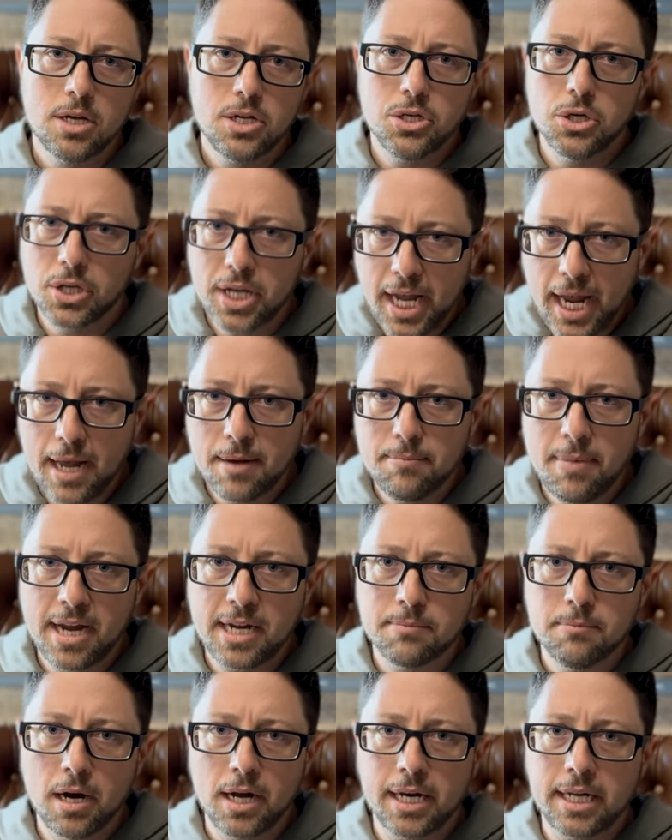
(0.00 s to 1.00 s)
You can't
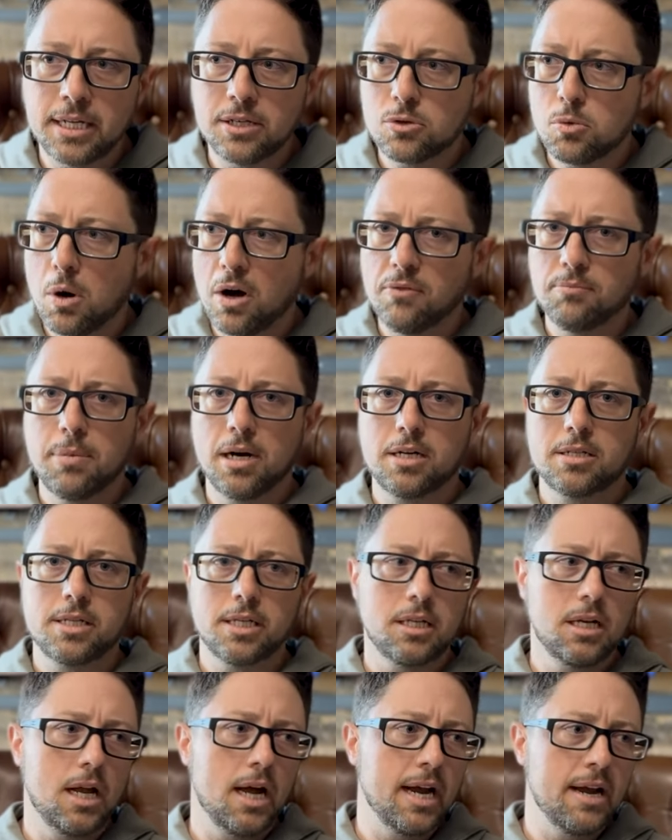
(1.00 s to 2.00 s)
make money 12 bucks a
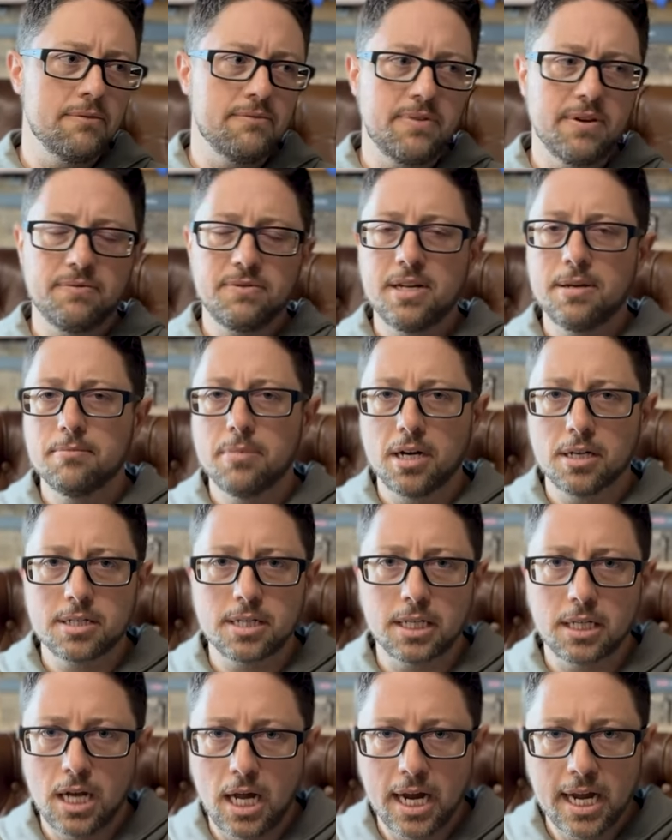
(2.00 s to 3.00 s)
client, 15 bucks
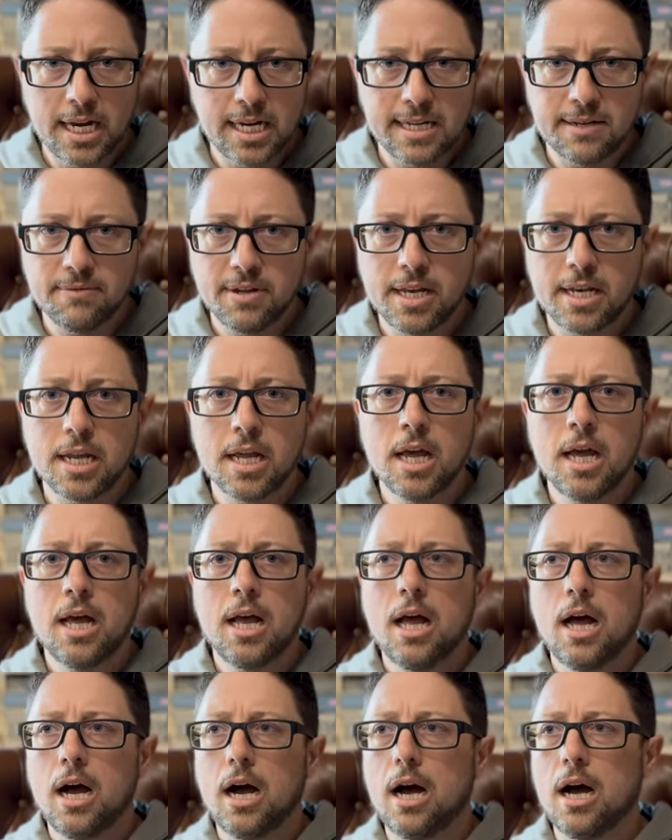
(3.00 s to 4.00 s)
a client even,
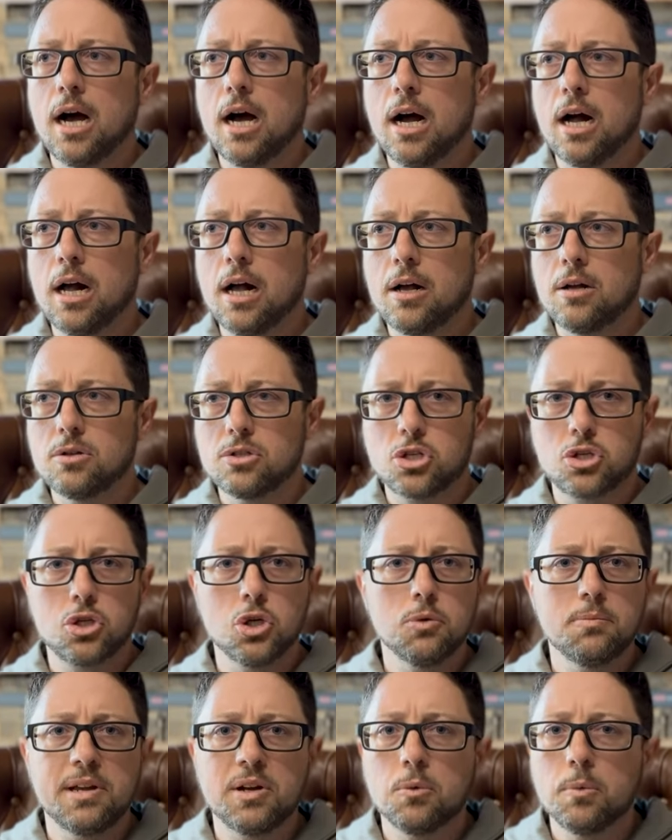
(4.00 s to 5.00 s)
uh,
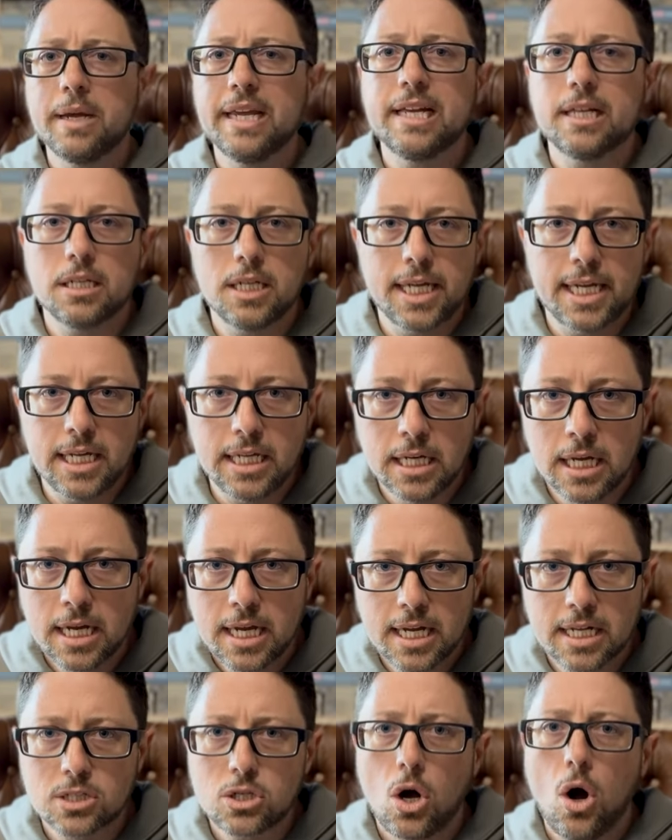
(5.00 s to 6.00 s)
scooping weekly
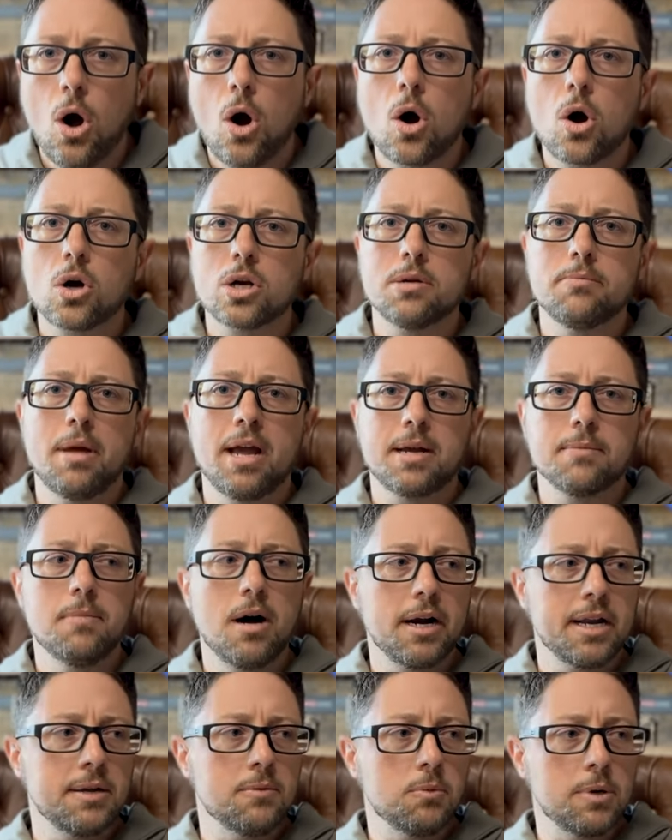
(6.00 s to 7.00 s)
it's hard to make
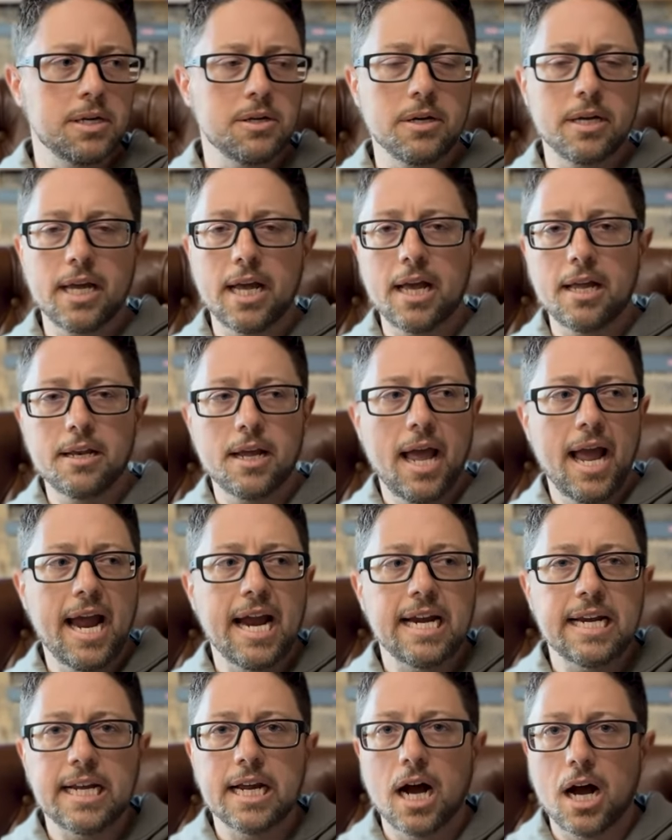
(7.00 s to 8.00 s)
money when you get
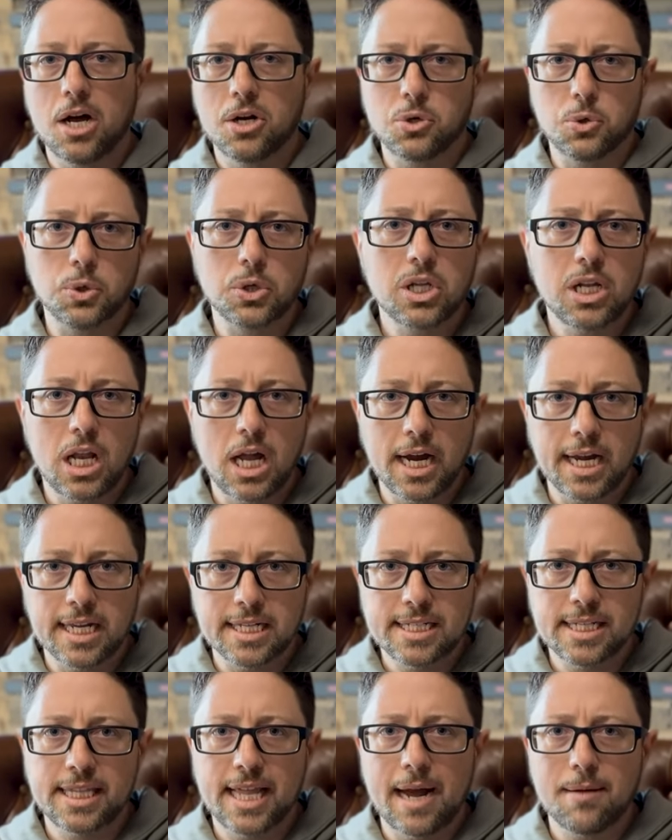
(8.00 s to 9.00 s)
80, 100
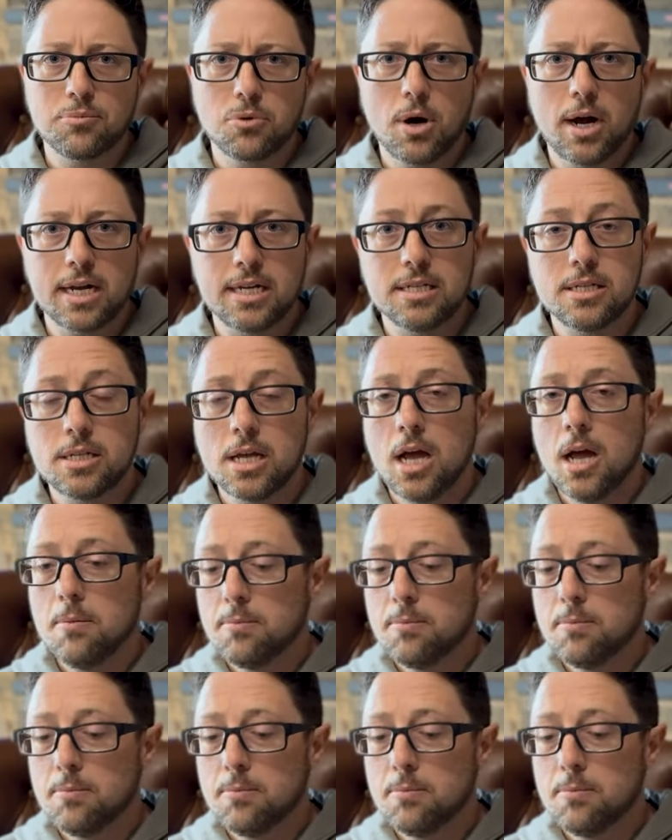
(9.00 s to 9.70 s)
clients at that price.